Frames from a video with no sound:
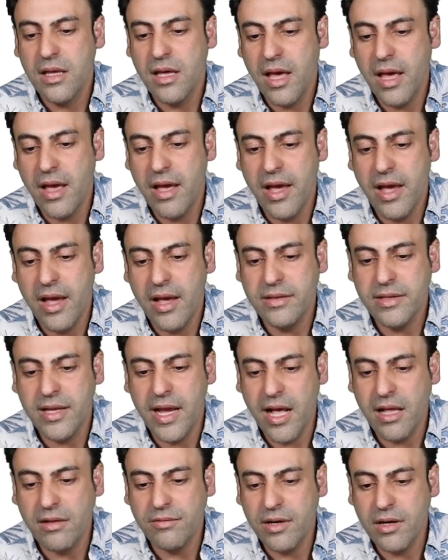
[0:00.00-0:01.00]
And the
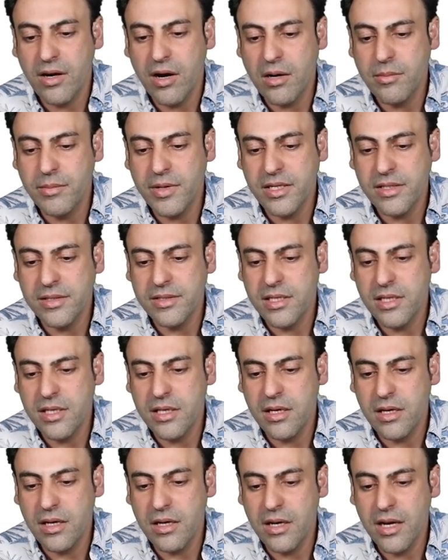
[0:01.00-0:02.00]
alpha carbon is
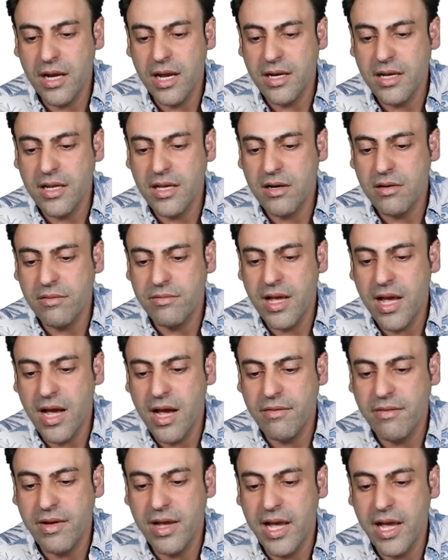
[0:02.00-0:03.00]
here. And here we
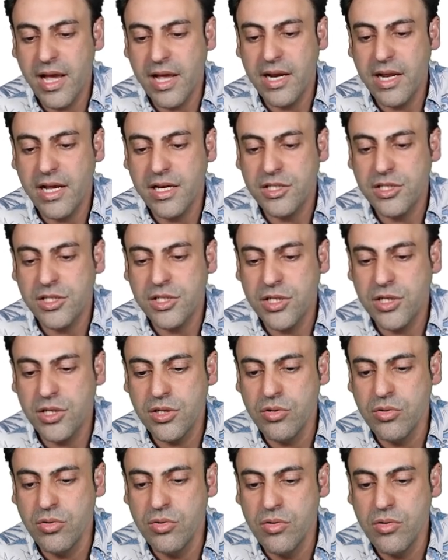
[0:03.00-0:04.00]
have an
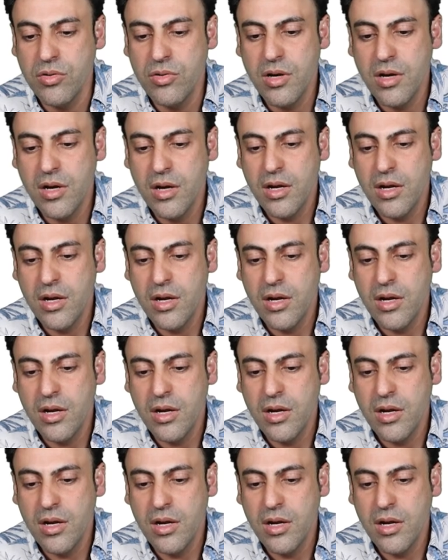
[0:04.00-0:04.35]
NH2.